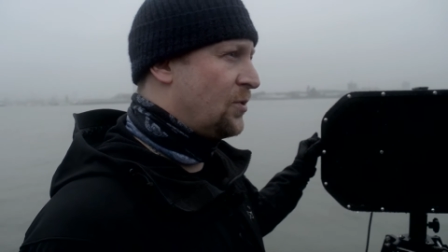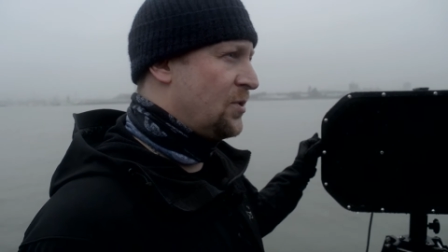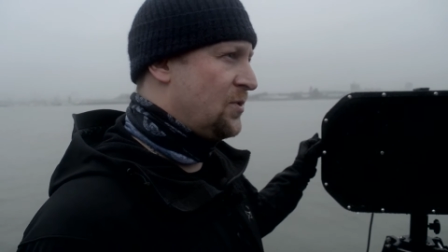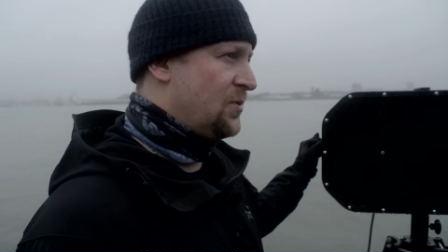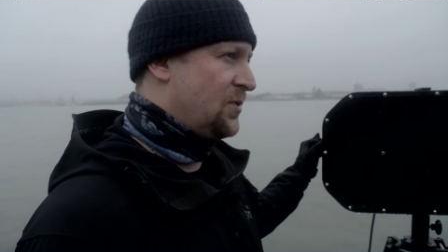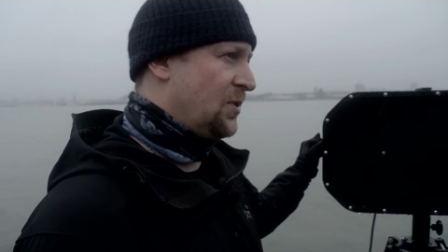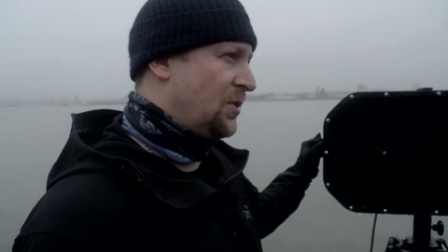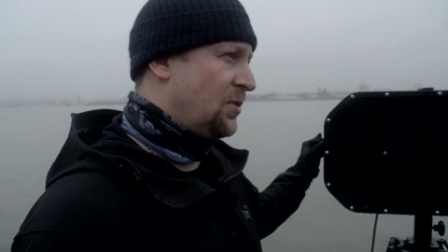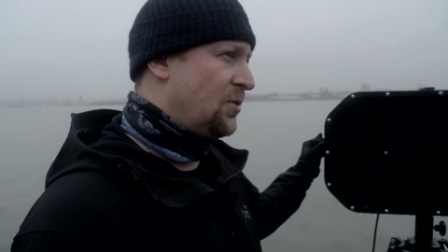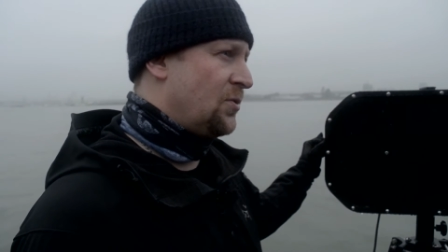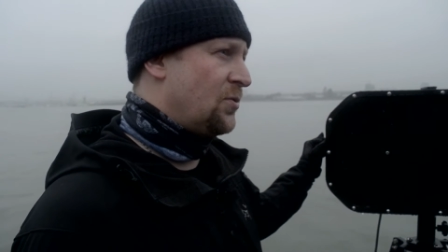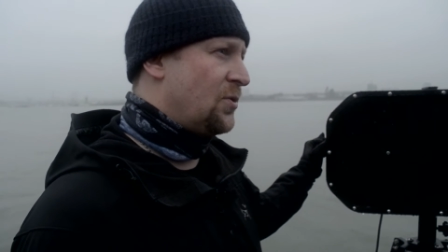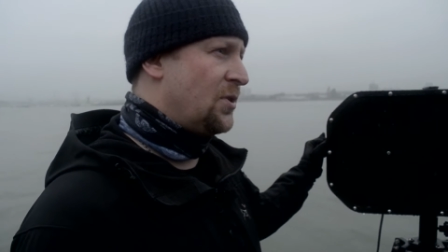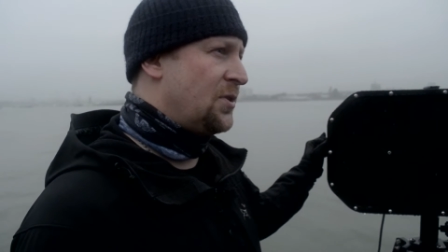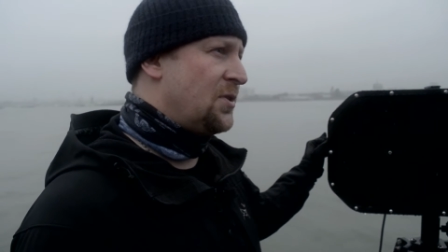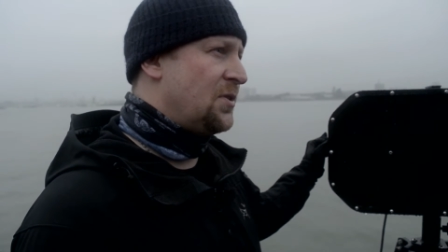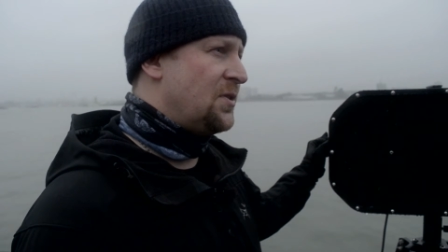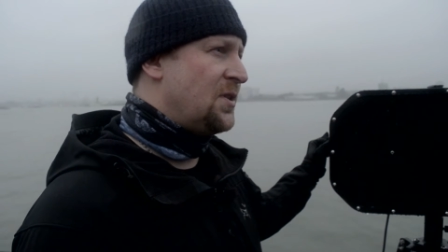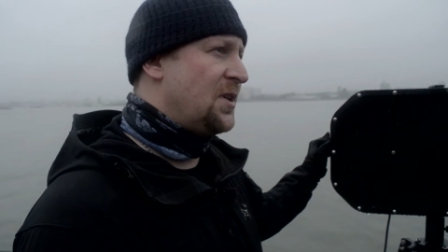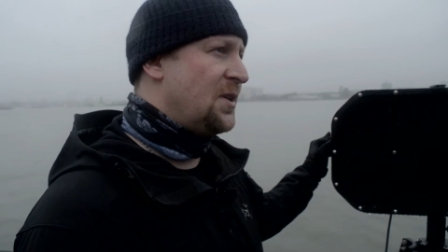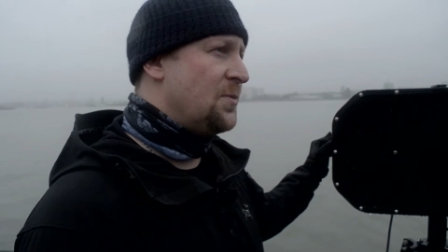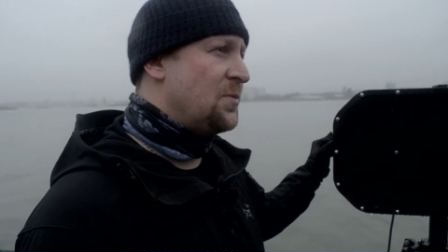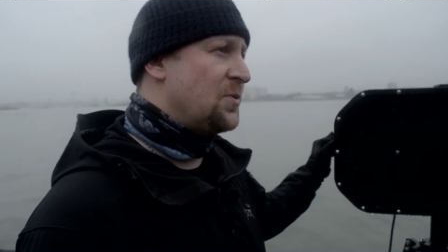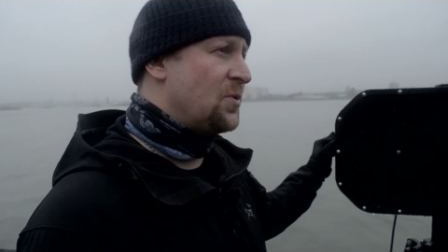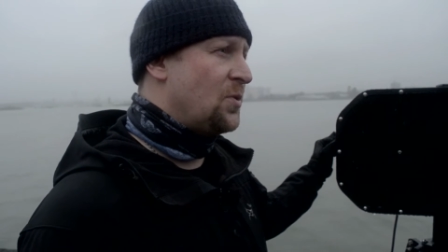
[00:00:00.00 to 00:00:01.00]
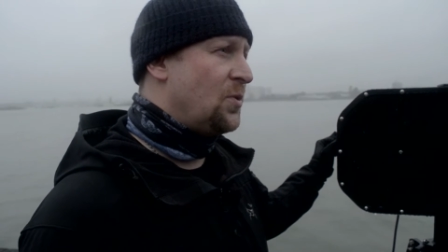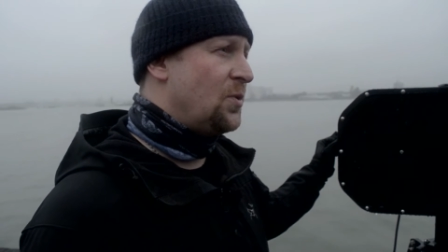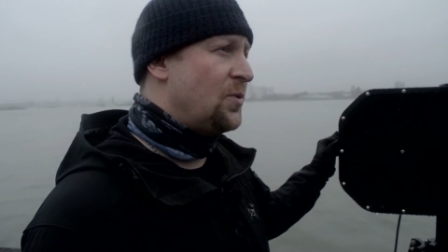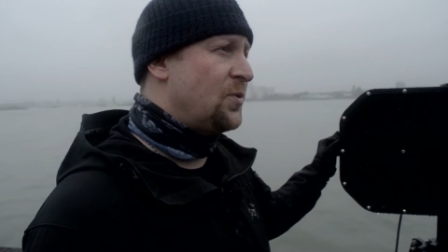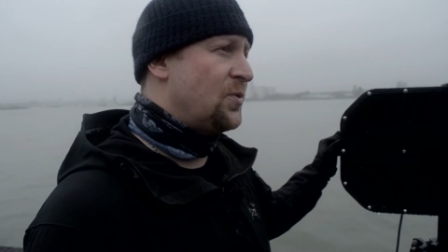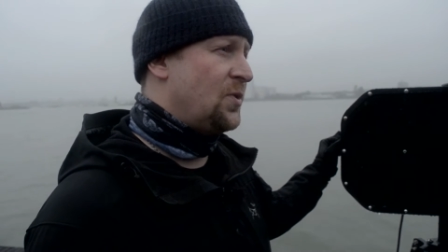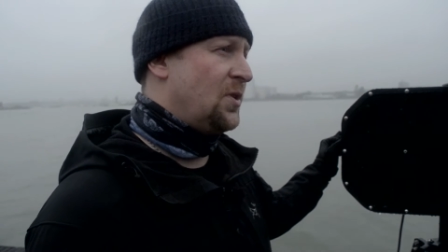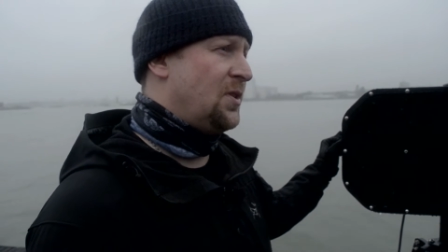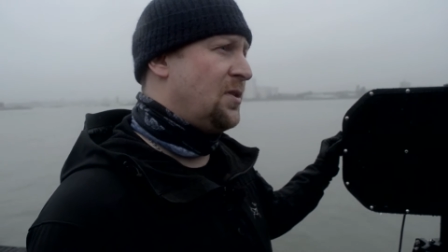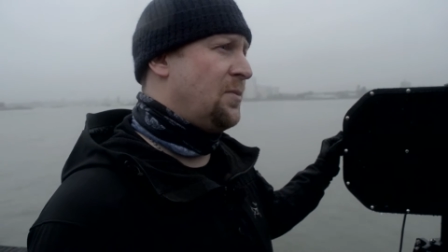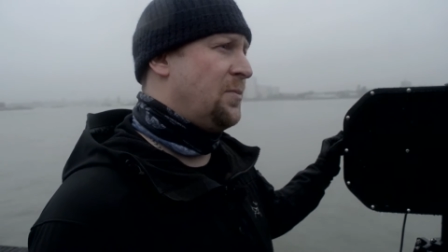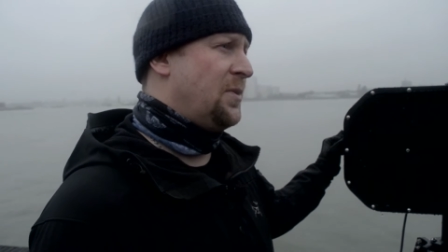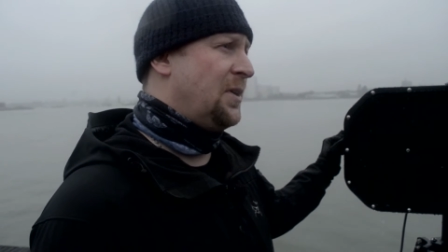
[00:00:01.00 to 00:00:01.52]
the security teams
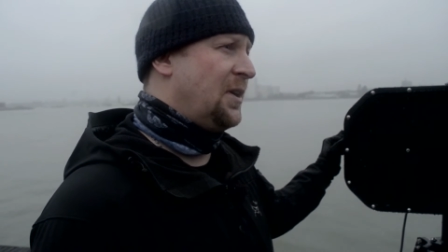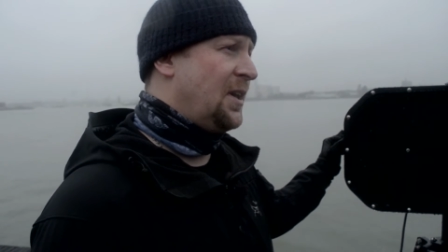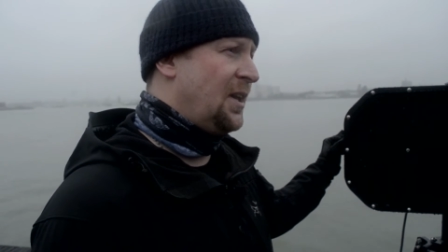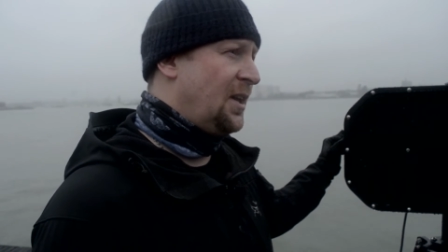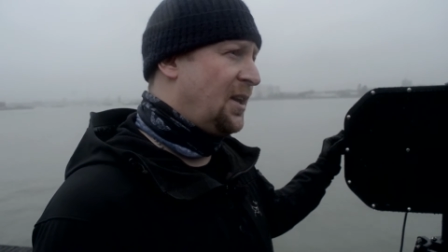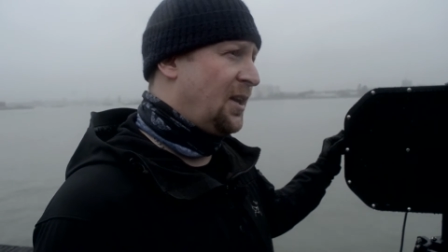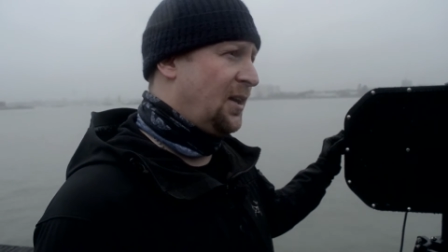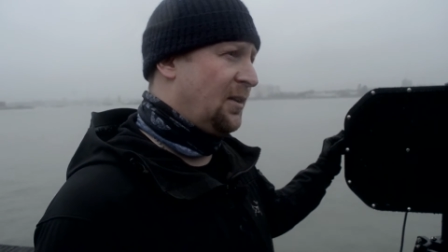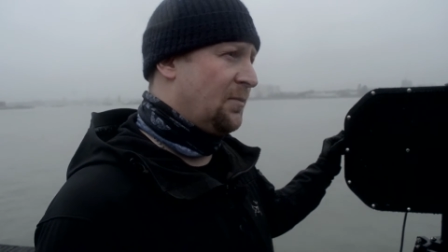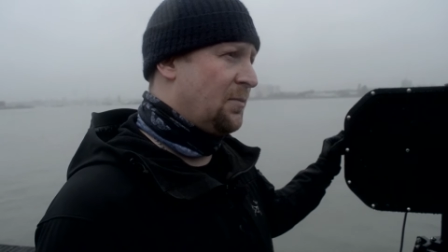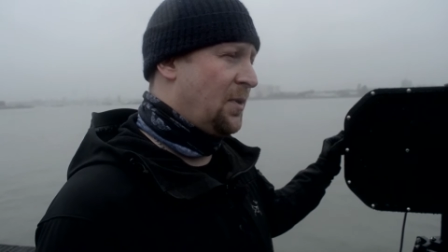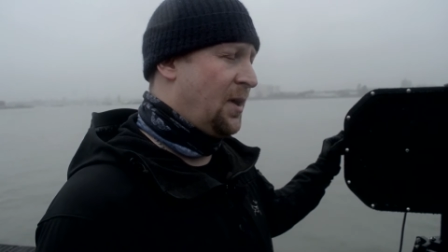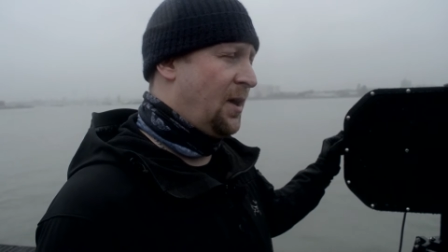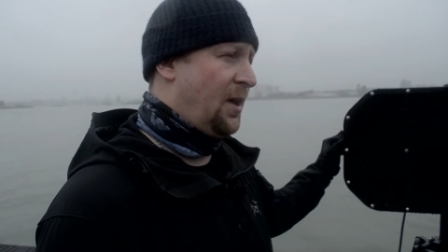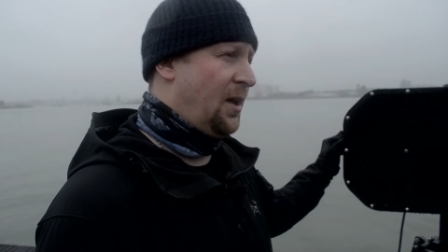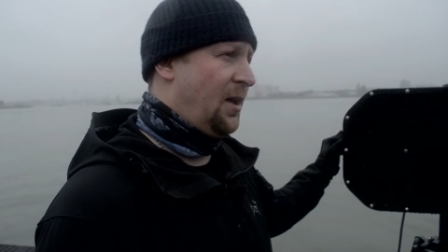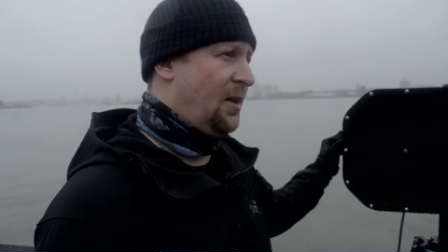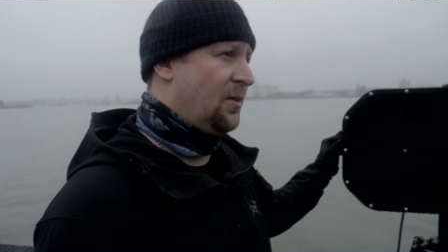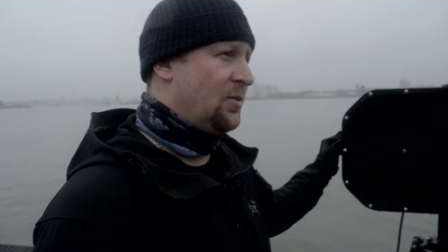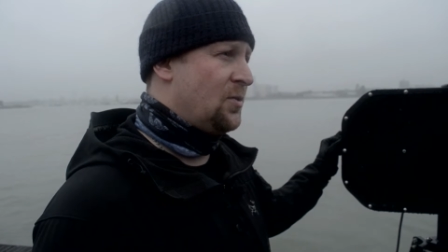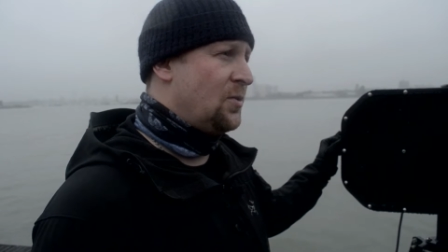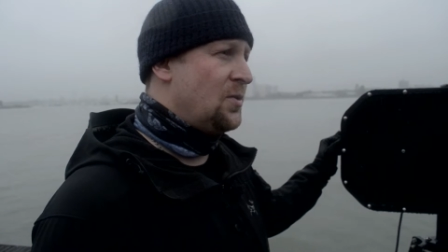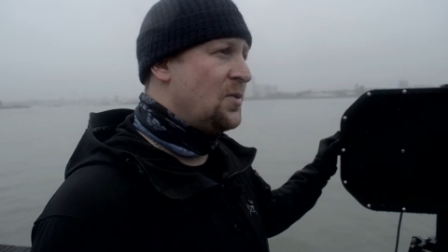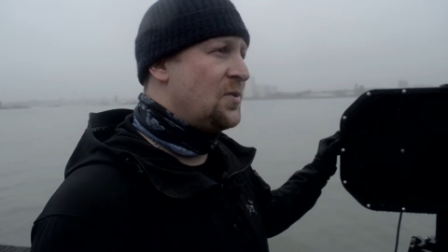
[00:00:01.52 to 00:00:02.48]
also in the beginning uh, to